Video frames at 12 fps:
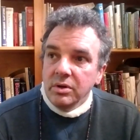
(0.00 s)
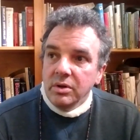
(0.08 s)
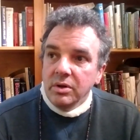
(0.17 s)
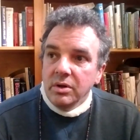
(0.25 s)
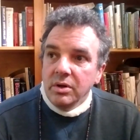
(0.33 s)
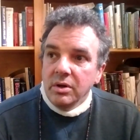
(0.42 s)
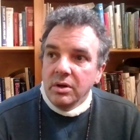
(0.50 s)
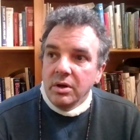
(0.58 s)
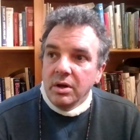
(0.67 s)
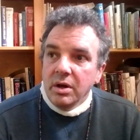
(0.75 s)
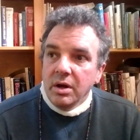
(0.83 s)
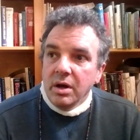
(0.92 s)

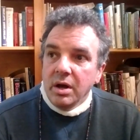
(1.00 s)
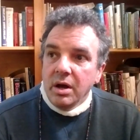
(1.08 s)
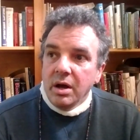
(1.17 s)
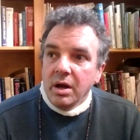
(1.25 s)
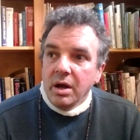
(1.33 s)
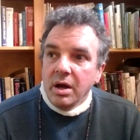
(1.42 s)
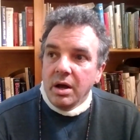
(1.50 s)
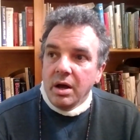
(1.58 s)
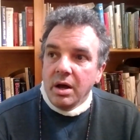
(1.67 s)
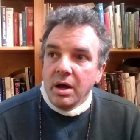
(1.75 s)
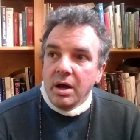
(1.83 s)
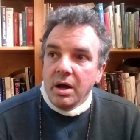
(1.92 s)

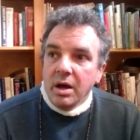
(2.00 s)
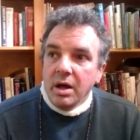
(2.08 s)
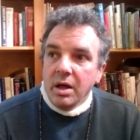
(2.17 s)
[no speech]